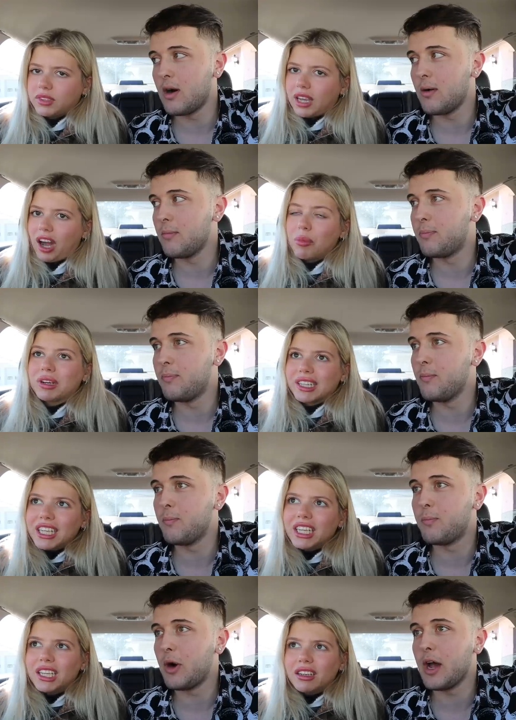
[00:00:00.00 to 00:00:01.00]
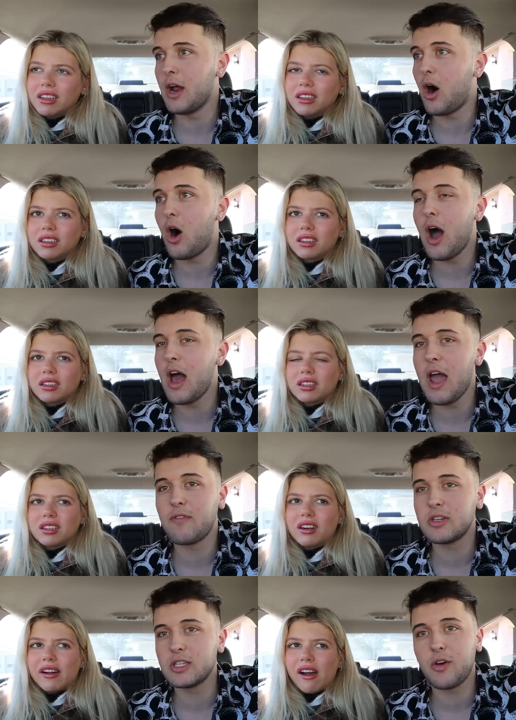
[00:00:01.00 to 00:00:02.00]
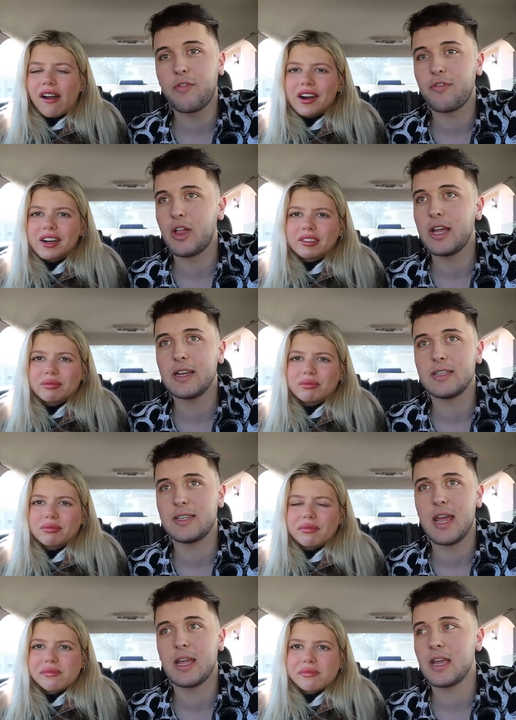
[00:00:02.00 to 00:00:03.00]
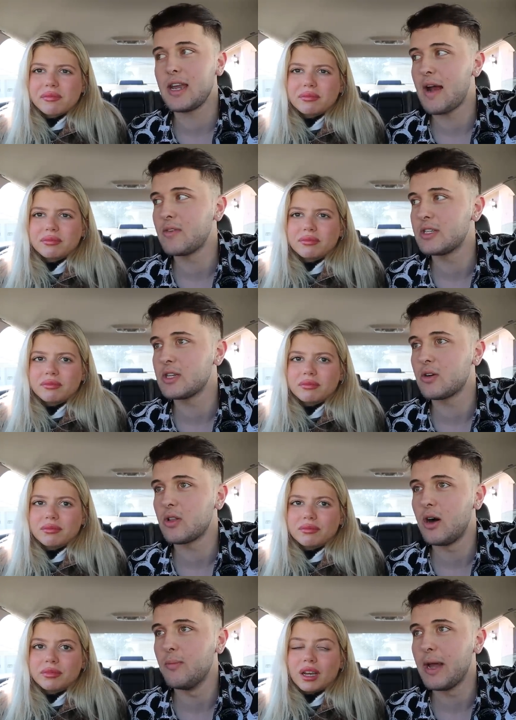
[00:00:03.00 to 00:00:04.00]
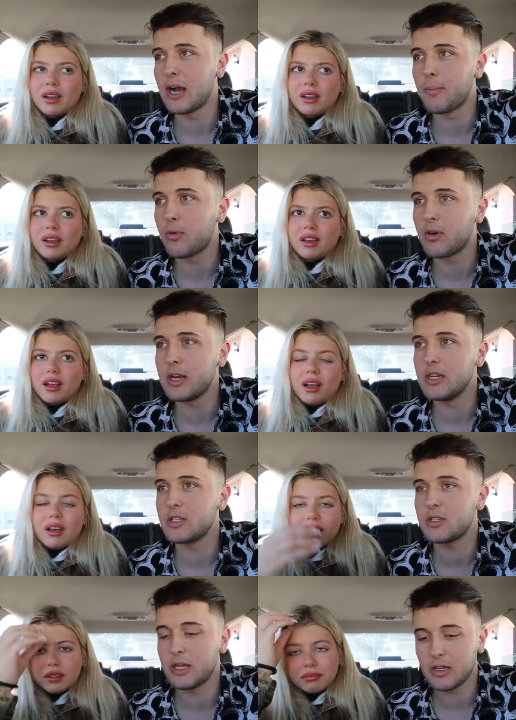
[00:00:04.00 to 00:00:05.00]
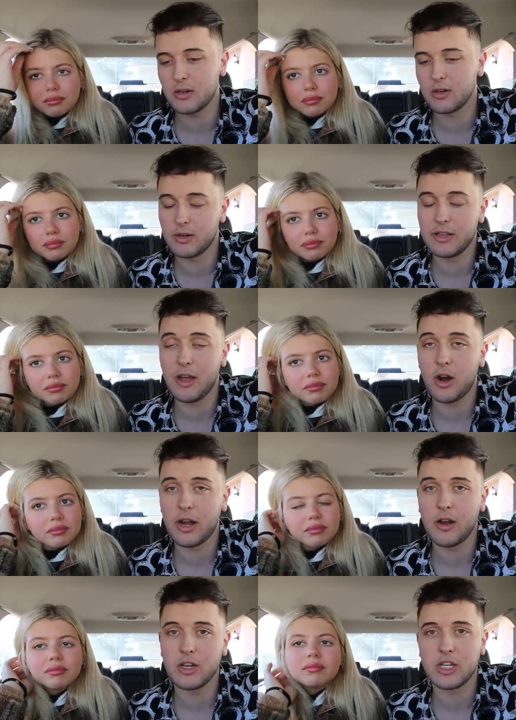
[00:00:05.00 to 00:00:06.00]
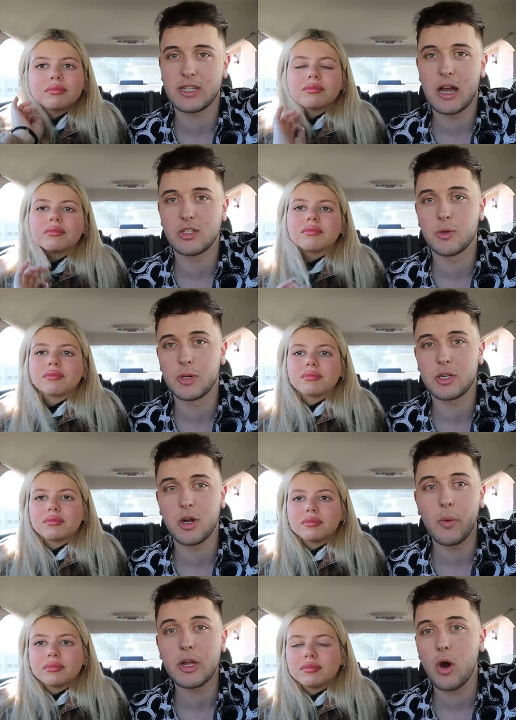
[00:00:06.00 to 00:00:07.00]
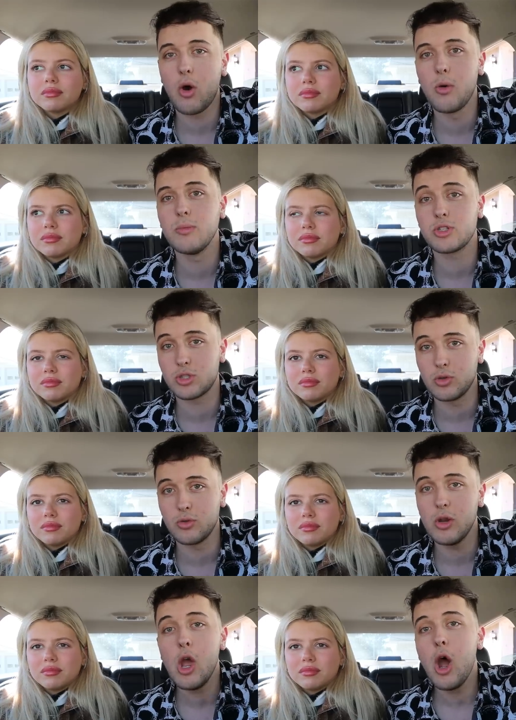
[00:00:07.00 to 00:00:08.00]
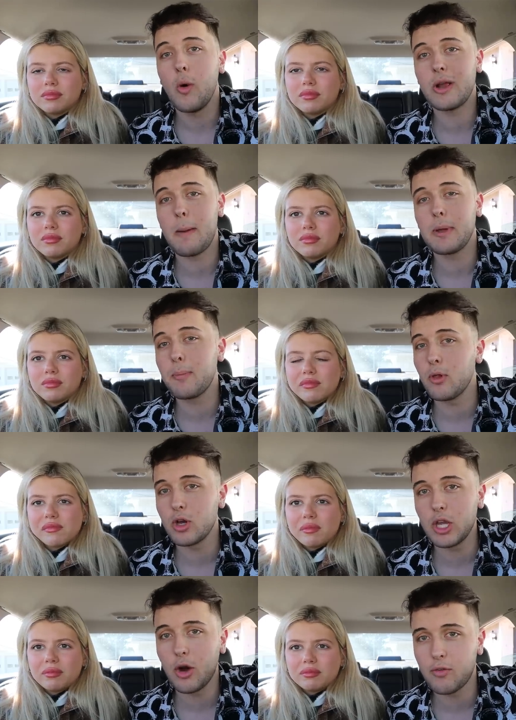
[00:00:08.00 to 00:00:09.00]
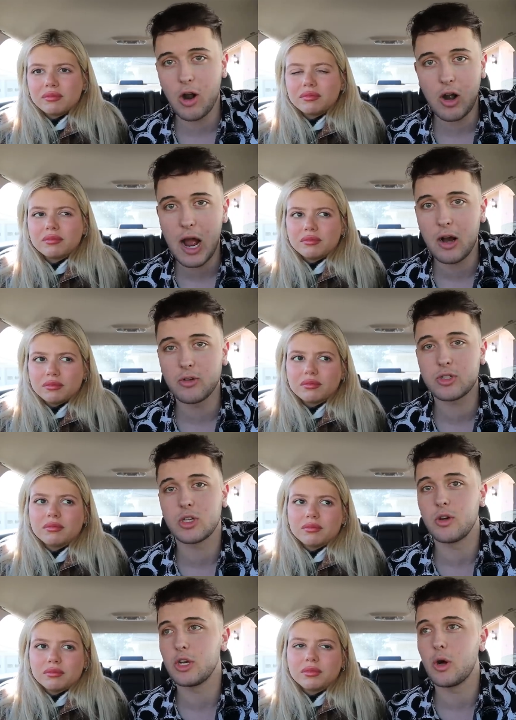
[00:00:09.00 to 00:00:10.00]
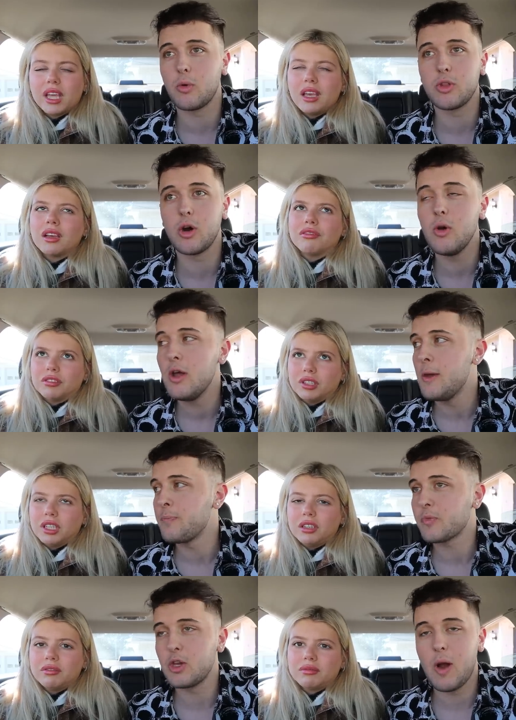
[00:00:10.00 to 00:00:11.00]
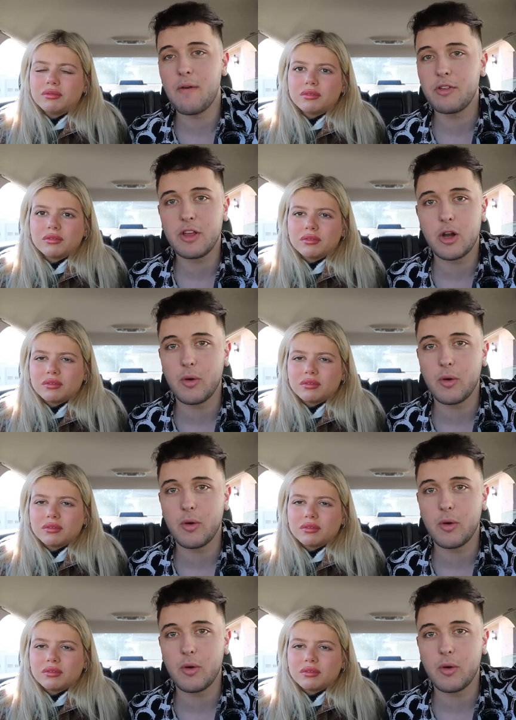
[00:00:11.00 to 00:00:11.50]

Speaker 1: to help clean. But
Speaker 2: all, uh, every single flight is taken. Every single um, airport is like, or in our area, shut down. So we're going home soon. We got people looking over our house, so you know Thankfully. we'll know you know everything